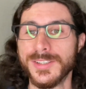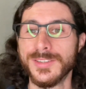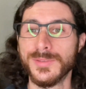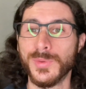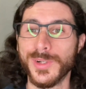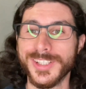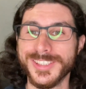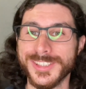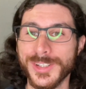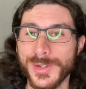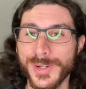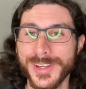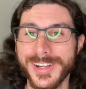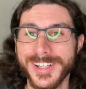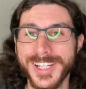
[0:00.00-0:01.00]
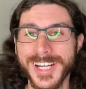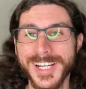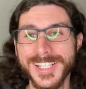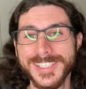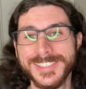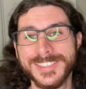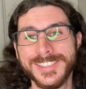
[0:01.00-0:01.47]
What is going on,
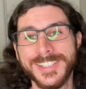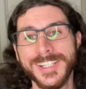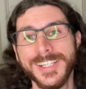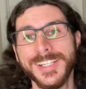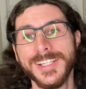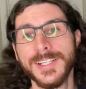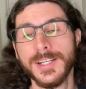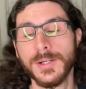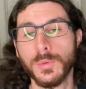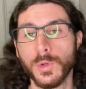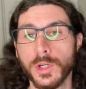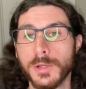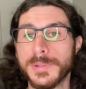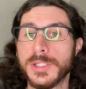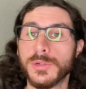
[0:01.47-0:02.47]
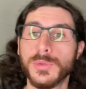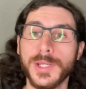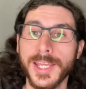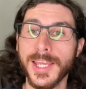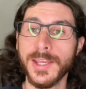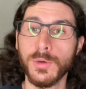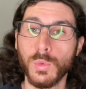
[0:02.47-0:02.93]
guys? Today we're going to be doing
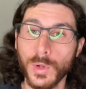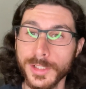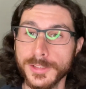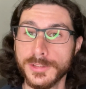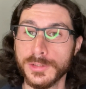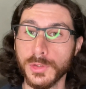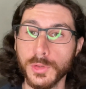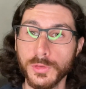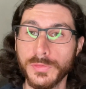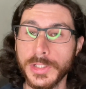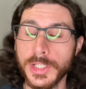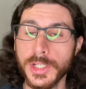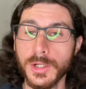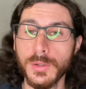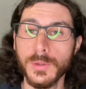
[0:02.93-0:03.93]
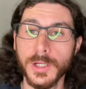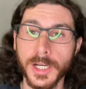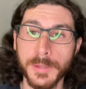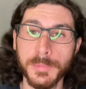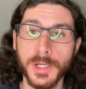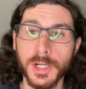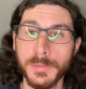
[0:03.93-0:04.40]
a what's sold video, and
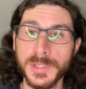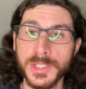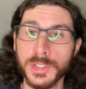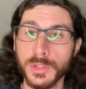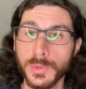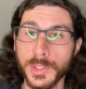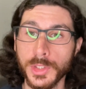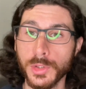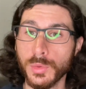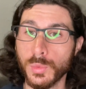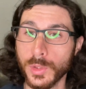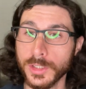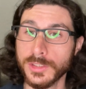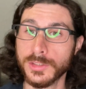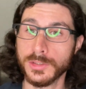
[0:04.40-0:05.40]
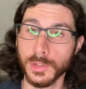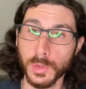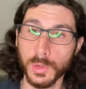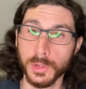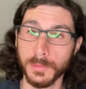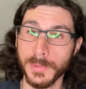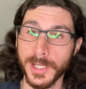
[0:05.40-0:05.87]
I'm going to be showing you what's
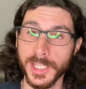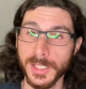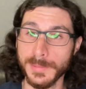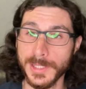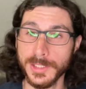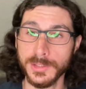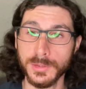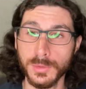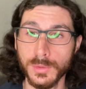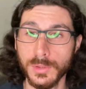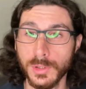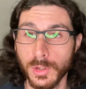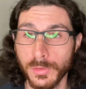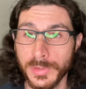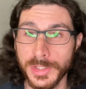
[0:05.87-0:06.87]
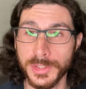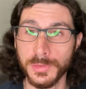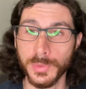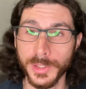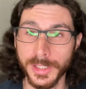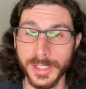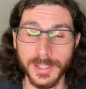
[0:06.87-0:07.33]
sold in my eBay store over this
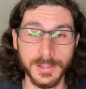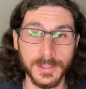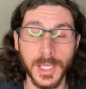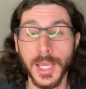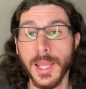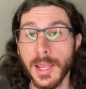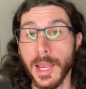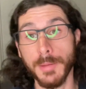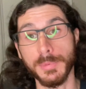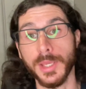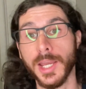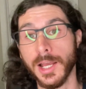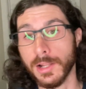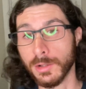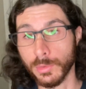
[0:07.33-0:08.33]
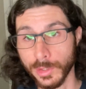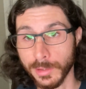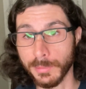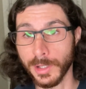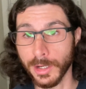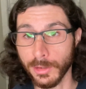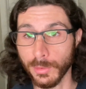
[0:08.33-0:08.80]
weekend. Happy Halloween,
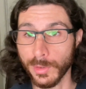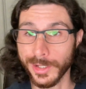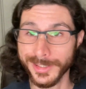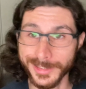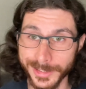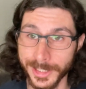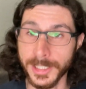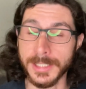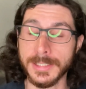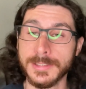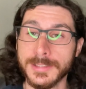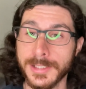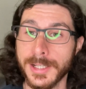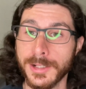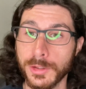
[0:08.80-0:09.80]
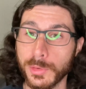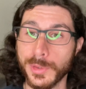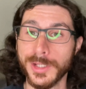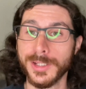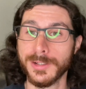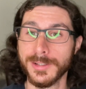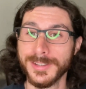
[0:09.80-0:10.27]
by the way. Today is
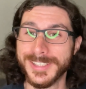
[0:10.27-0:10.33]
Halloween.